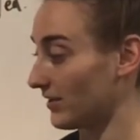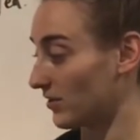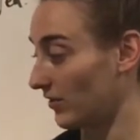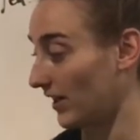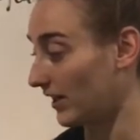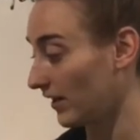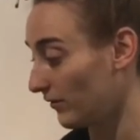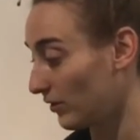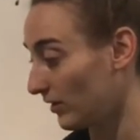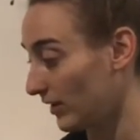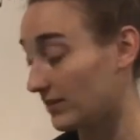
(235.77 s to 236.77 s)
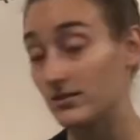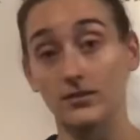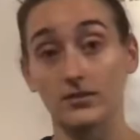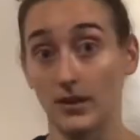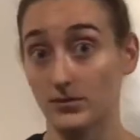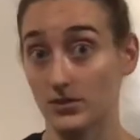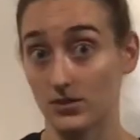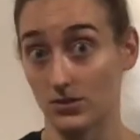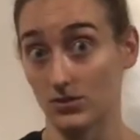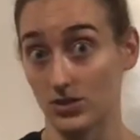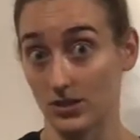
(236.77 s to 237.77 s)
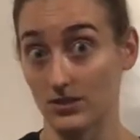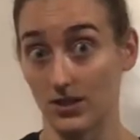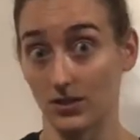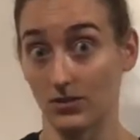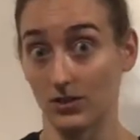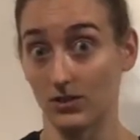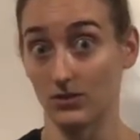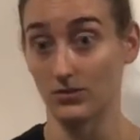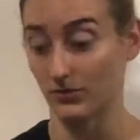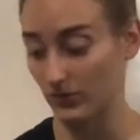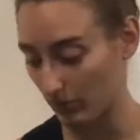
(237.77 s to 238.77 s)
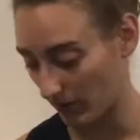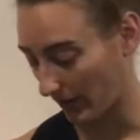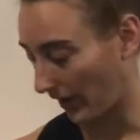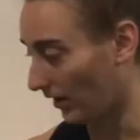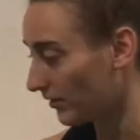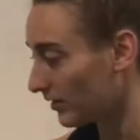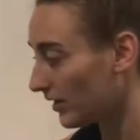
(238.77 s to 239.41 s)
So they give you a list of substitutions that you can use for the workout.